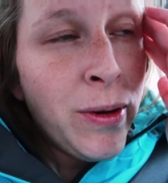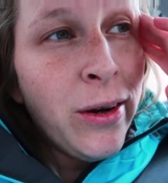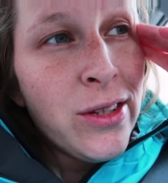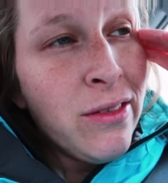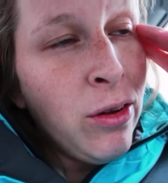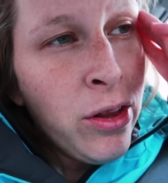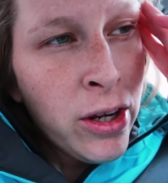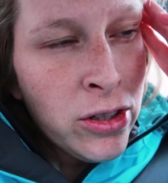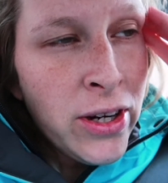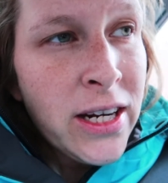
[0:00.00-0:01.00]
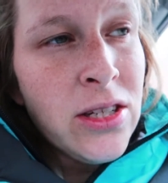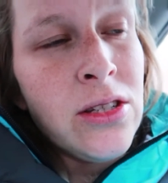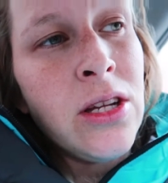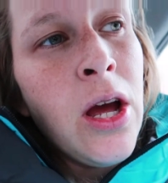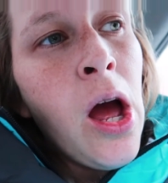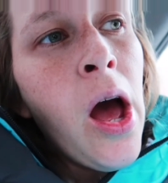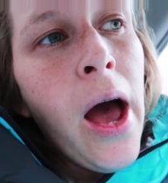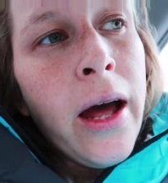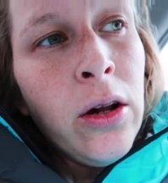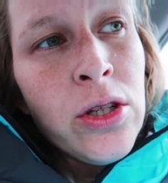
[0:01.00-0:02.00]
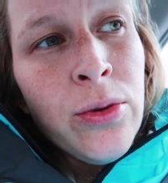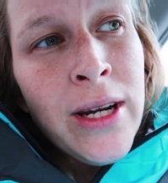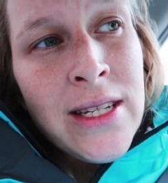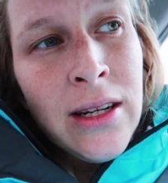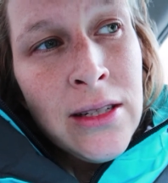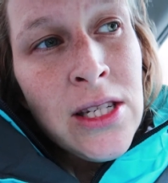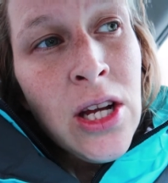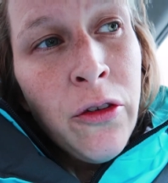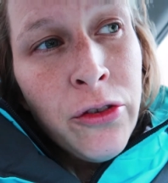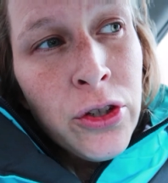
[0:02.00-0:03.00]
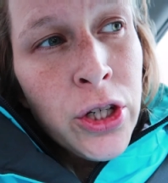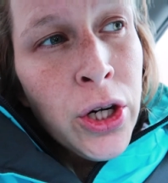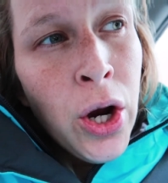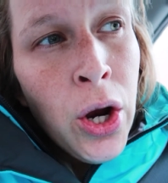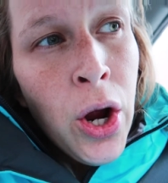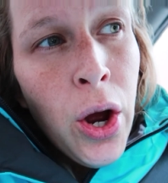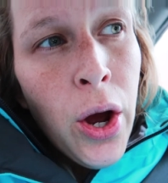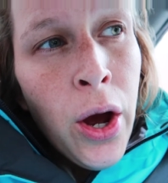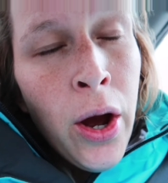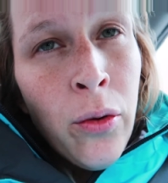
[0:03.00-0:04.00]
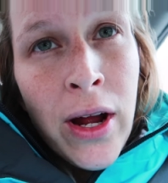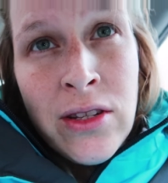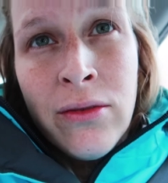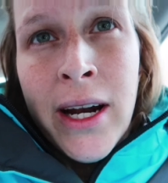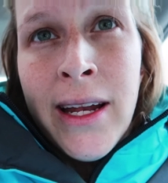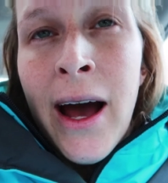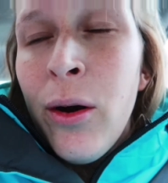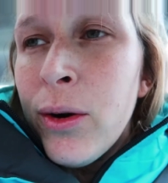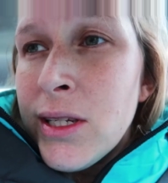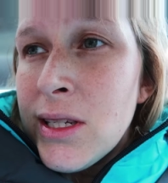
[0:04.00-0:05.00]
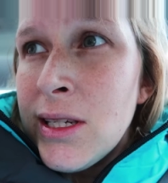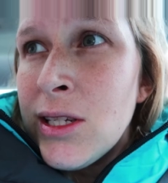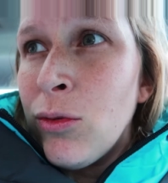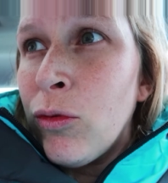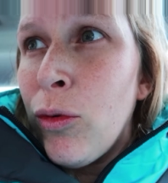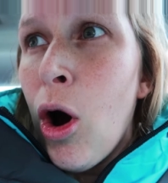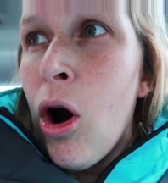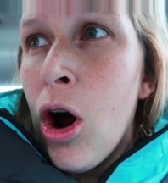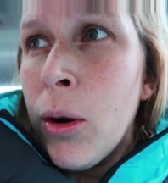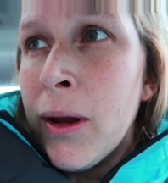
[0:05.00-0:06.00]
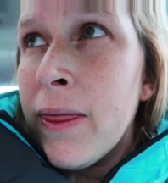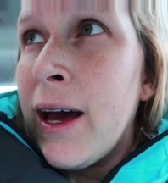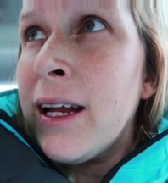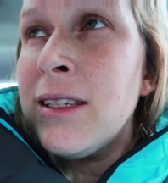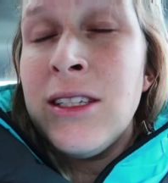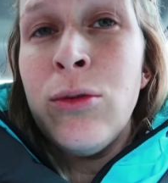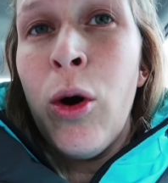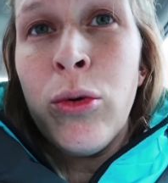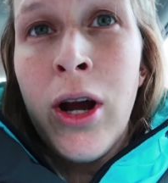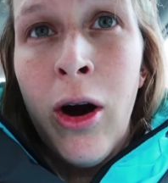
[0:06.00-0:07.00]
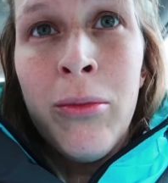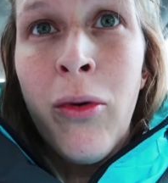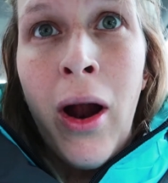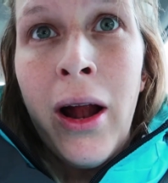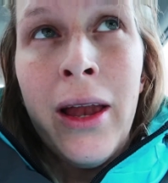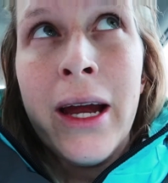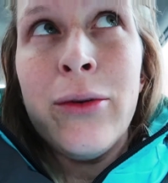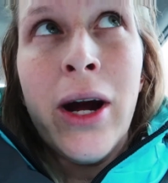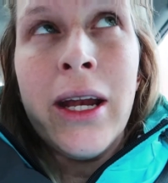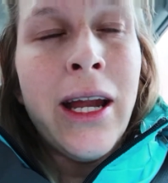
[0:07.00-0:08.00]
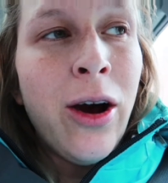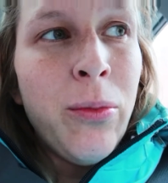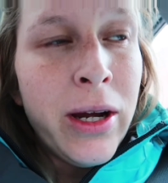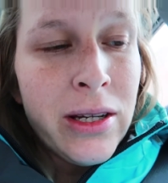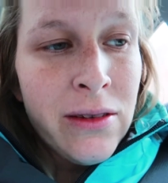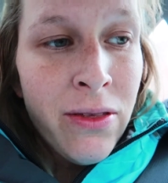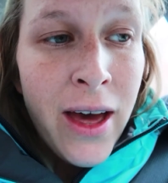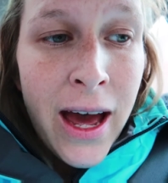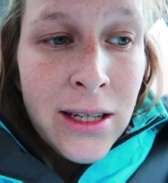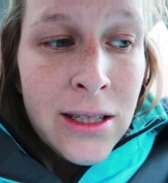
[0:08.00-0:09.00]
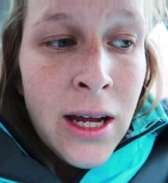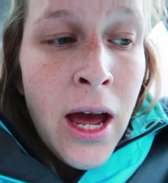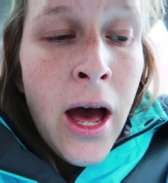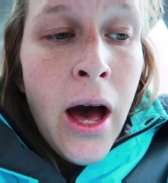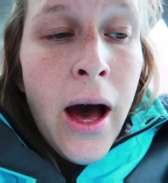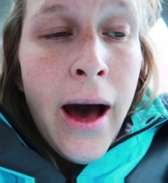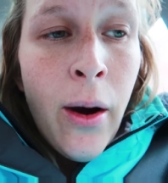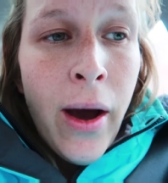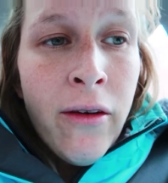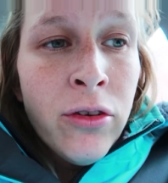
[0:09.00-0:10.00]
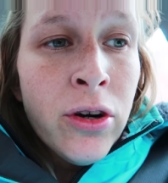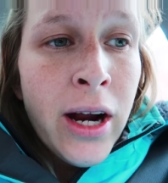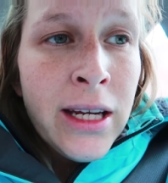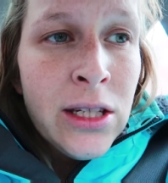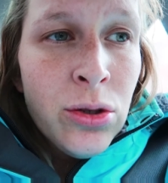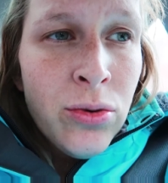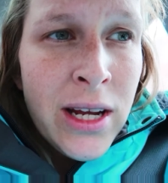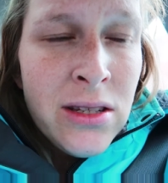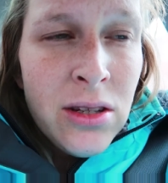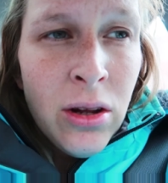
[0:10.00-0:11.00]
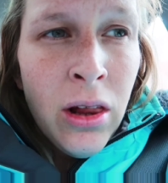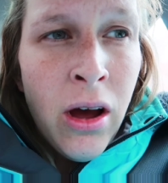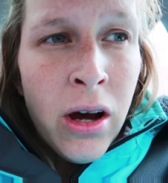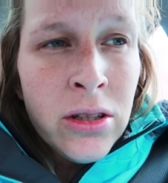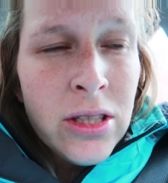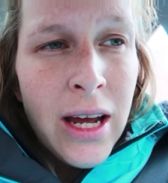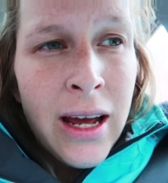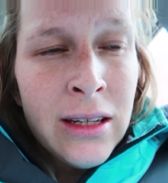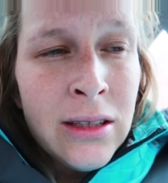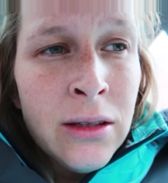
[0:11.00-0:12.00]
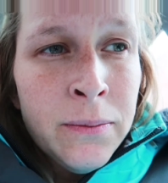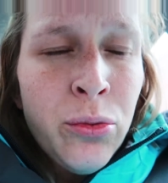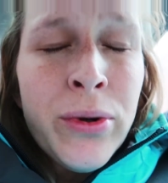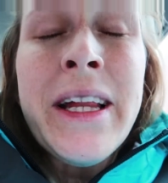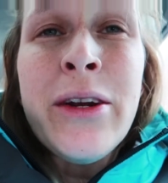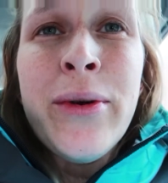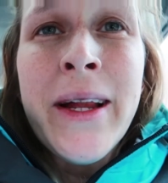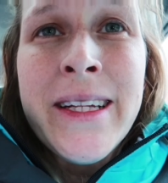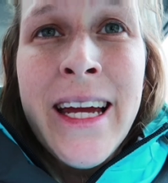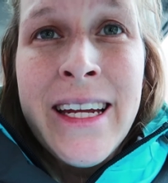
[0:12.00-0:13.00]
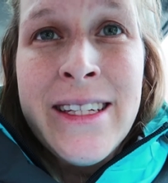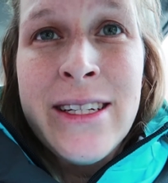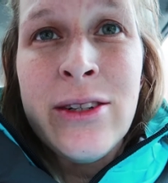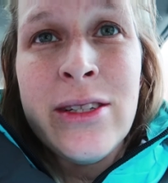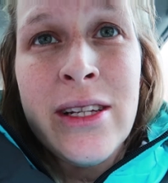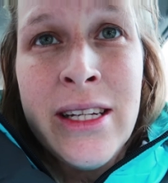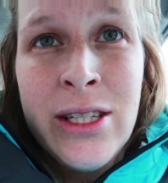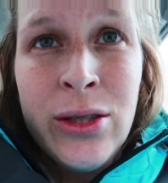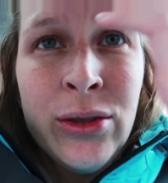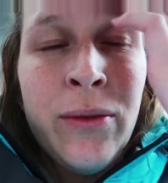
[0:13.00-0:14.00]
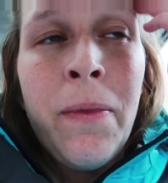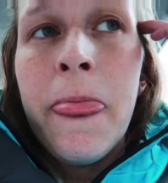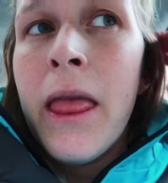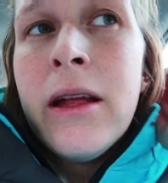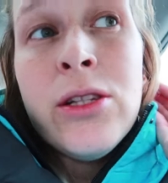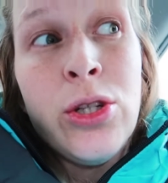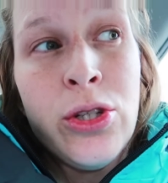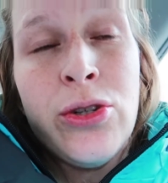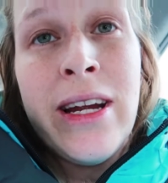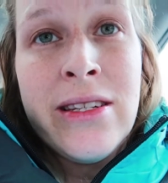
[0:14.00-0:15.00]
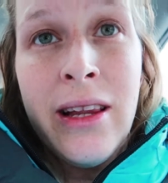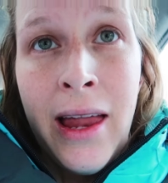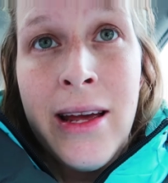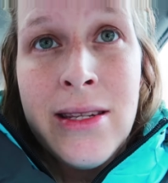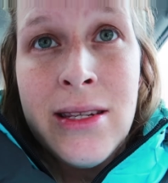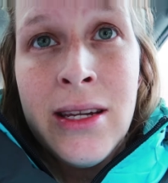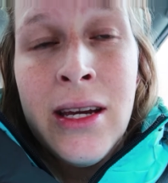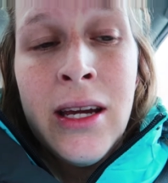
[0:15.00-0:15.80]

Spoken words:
because of all the contractions, and also it has gotten softer. As of right now, it's no harm in that. She won't come like right now because of that. However, I need to rest a lot and really take it seriously to stress less,